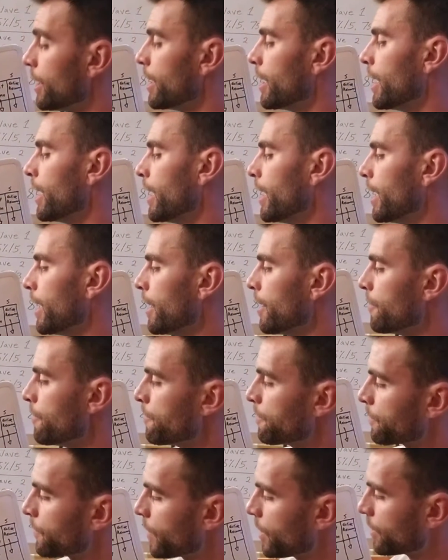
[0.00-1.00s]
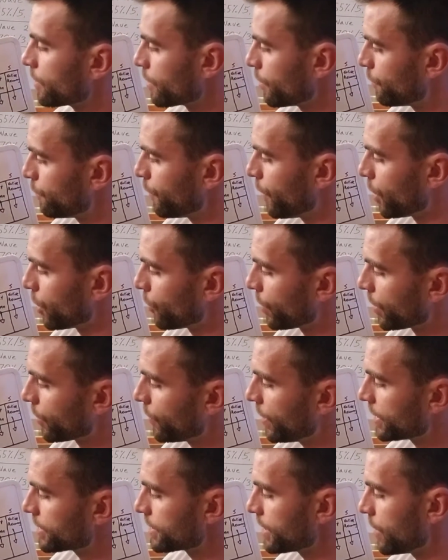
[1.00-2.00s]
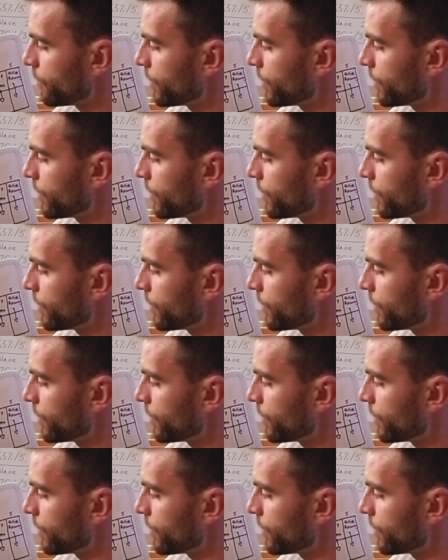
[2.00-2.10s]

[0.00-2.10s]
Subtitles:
The following Wednesday,